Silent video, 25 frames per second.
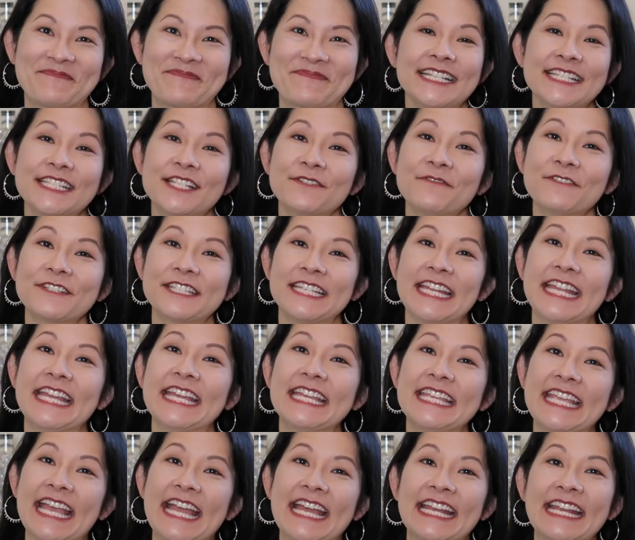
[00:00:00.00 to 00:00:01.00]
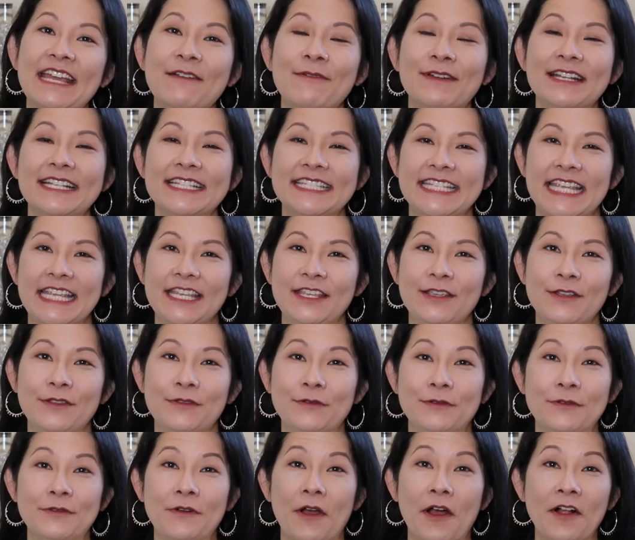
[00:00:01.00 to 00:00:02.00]
So for today, again, I want to take you
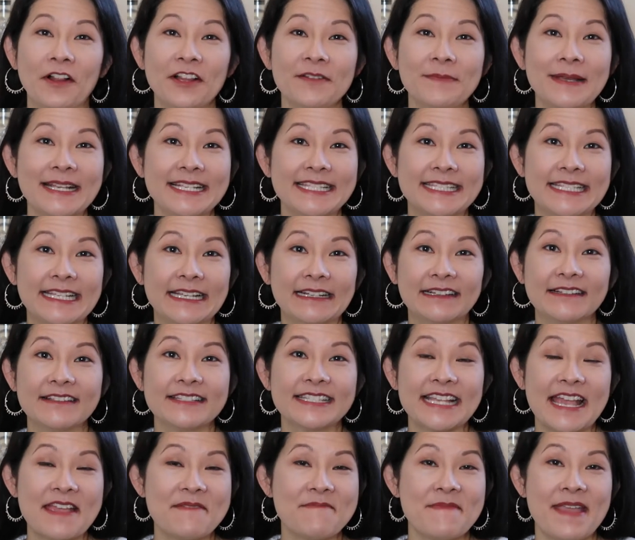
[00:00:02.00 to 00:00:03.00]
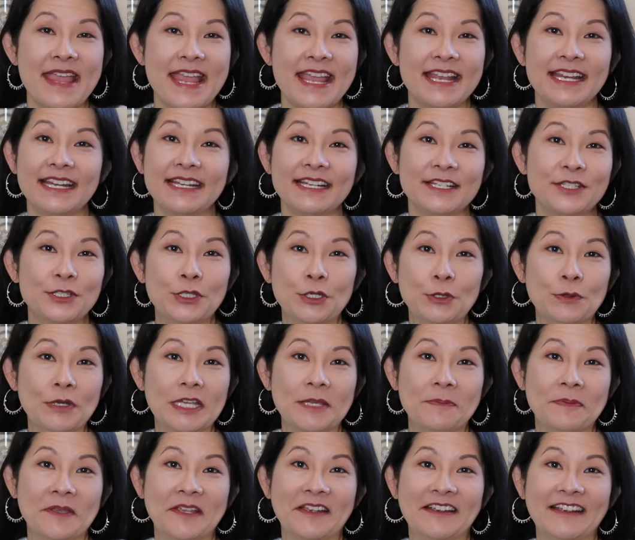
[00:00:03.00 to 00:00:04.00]
through all of my sales I made in a
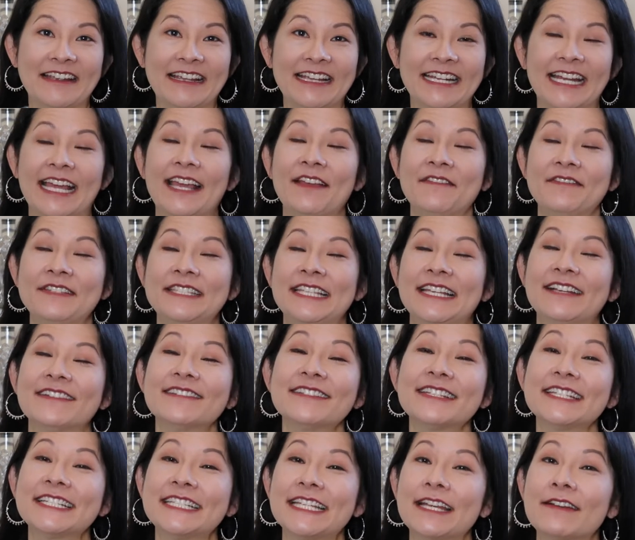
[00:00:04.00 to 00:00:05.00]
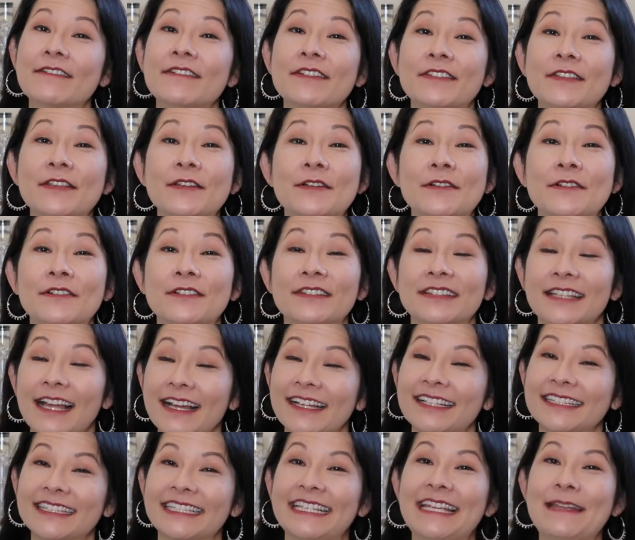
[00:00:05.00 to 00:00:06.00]
2-week period. I have sales to share with you,
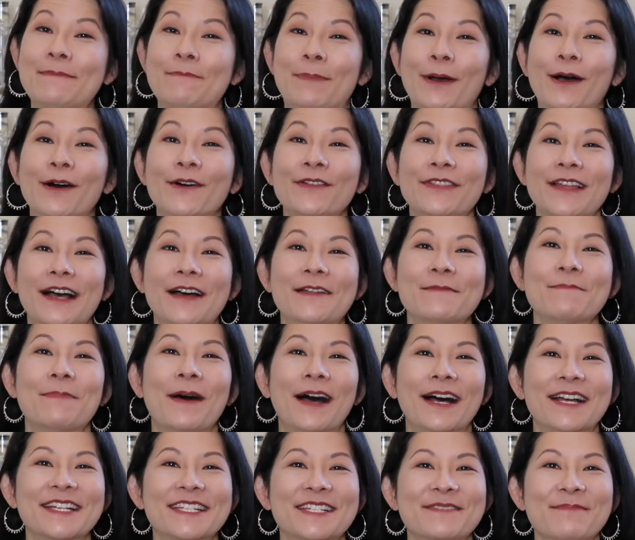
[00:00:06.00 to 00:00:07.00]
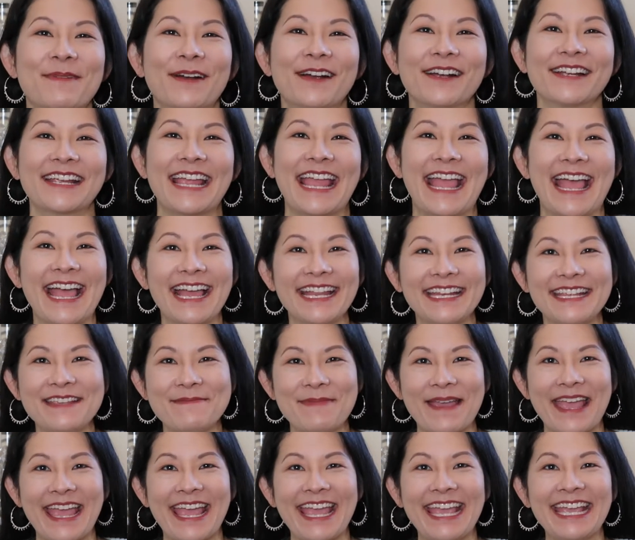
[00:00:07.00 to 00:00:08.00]
luckily, both on Poshmark and
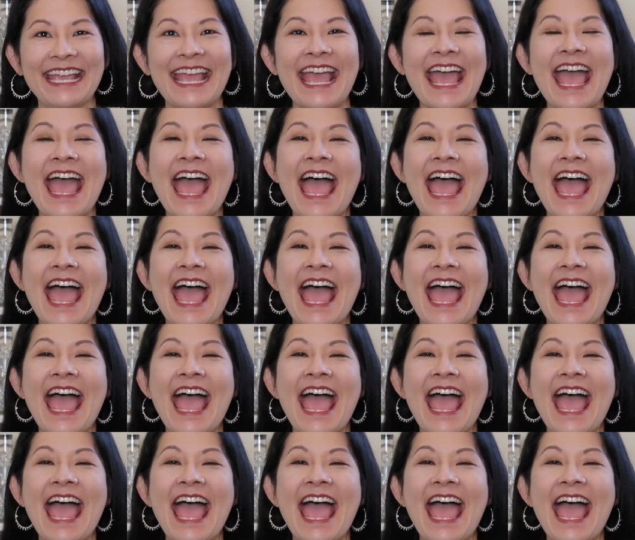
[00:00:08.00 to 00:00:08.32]
eBay.